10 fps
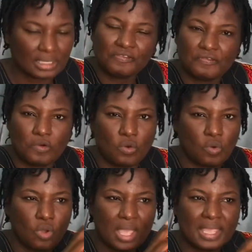
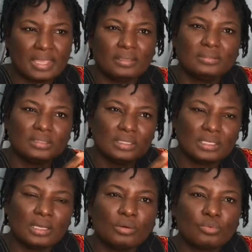For
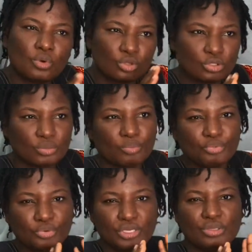ATL was
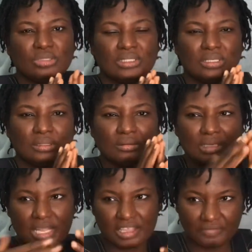producing,
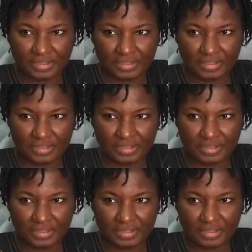if